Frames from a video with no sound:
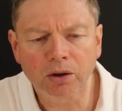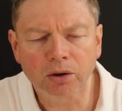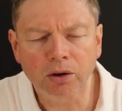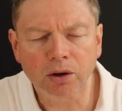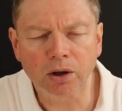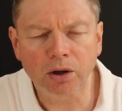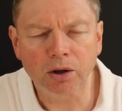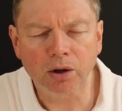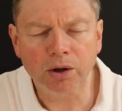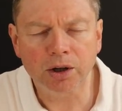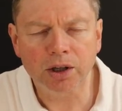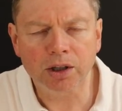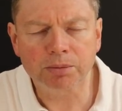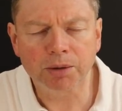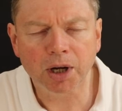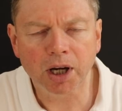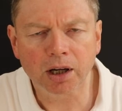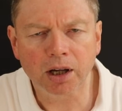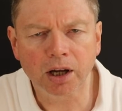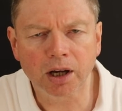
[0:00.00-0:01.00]
The Lord is
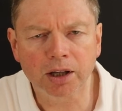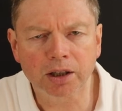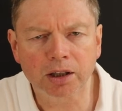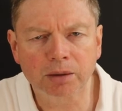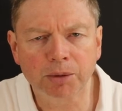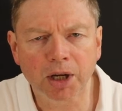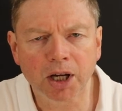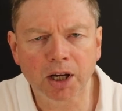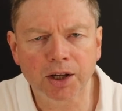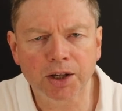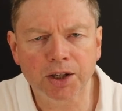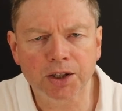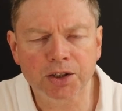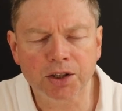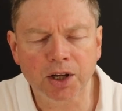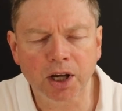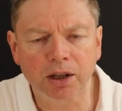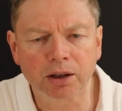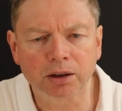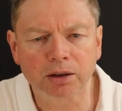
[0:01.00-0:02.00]
my light and my
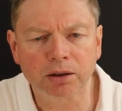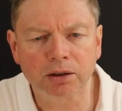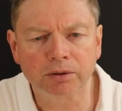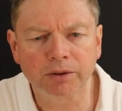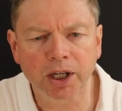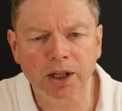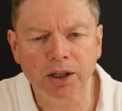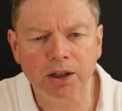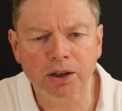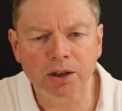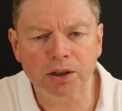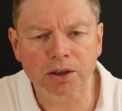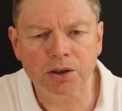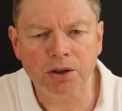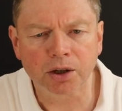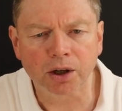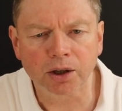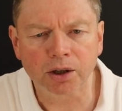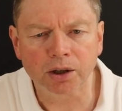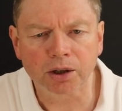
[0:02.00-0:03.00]

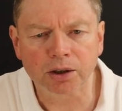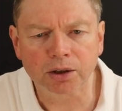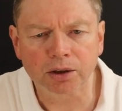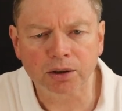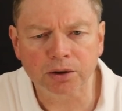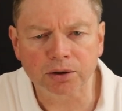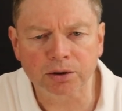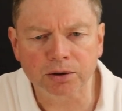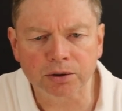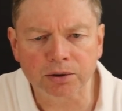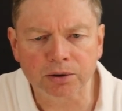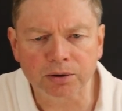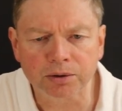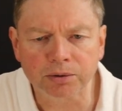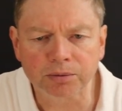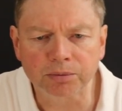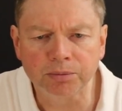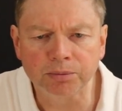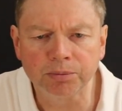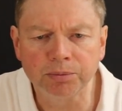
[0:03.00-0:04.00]

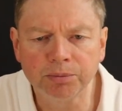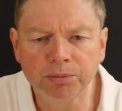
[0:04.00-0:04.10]
salvation.